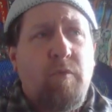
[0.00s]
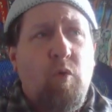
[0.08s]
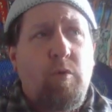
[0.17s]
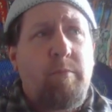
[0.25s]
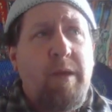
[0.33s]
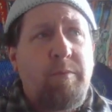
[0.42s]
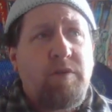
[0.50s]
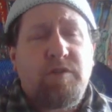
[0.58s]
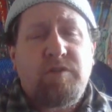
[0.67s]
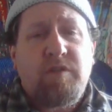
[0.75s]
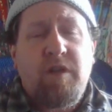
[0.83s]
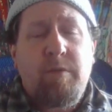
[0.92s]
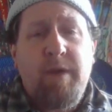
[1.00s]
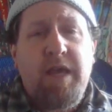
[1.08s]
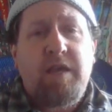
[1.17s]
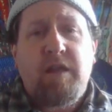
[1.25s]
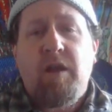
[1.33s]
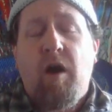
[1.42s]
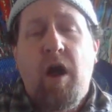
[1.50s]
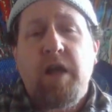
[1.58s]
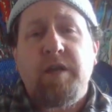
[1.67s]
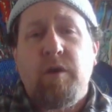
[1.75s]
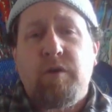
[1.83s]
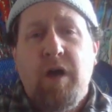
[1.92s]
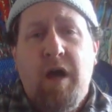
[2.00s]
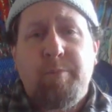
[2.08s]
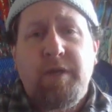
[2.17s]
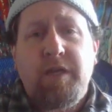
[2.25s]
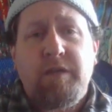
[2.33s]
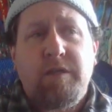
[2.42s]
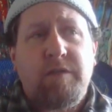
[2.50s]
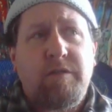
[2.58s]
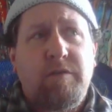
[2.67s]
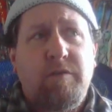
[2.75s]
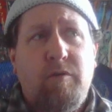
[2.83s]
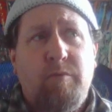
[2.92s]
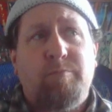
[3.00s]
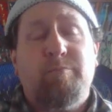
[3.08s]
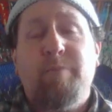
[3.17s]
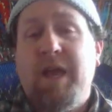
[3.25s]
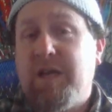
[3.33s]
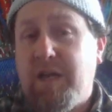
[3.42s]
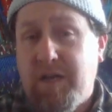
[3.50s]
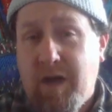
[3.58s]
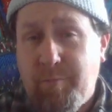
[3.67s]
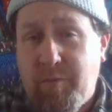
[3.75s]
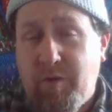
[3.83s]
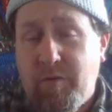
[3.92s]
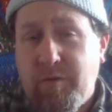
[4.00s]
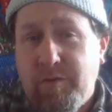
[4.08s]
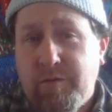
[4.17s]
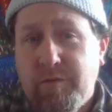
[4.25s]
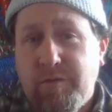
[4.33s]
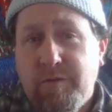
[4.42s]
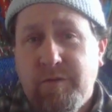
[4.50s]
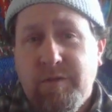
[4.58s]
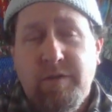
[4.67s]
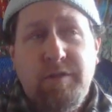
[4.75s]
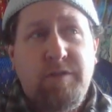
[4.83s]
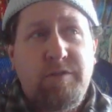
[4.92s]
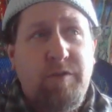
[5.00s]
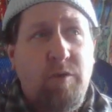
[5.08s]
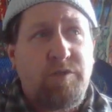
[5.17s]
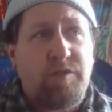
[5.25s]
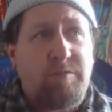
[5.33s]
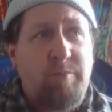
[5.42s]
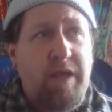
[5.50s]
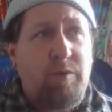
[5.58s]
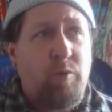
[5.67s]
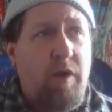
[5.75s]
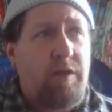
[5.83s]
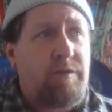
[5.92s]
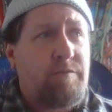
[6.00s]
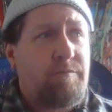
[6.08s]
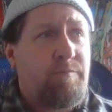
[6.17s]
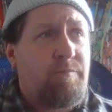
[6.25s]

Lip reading: or maybe you're just going to make an audio copy or make a couple. Don't just make one.